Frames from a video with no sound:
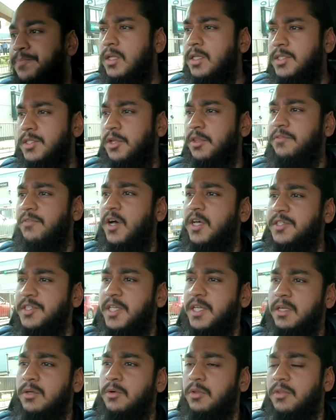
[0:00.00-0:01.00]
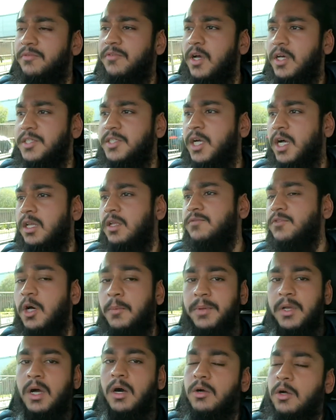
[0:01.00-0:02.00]
So the first thing, or the first kind of
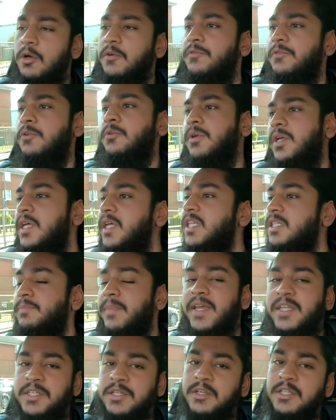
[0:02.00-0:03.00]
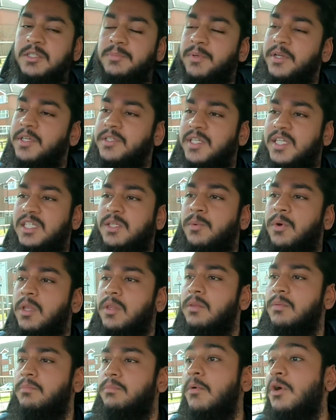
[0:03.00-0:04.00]
topic I'll go through is maintenance, because that's the
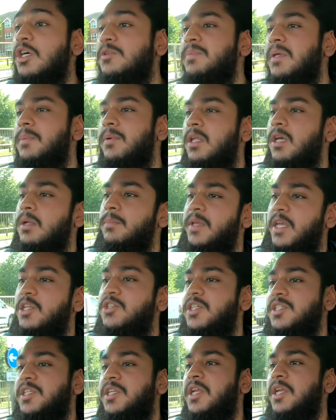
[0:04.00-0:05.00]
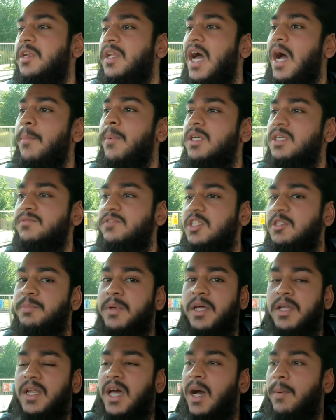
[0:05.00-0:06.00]
one most people are going to be interested in. How much have you
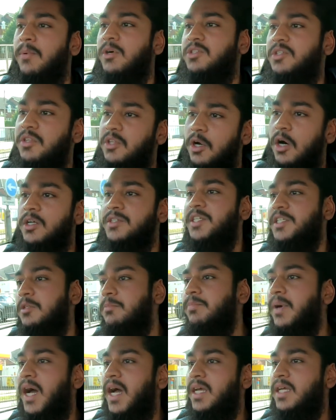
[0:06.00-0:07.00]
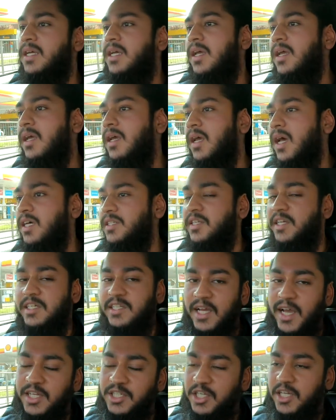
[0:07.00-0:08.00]
spent, how much of the cost that you back, has
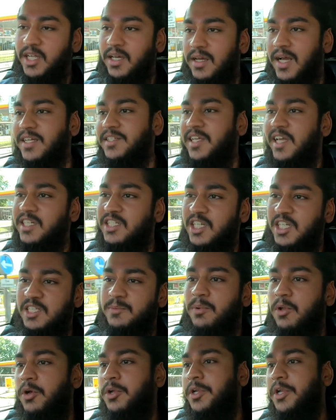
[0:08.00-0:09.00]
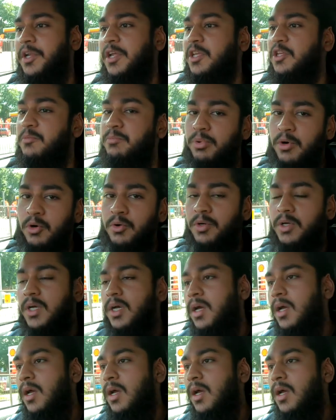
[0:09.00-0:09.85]
the engine exploded, that you broke?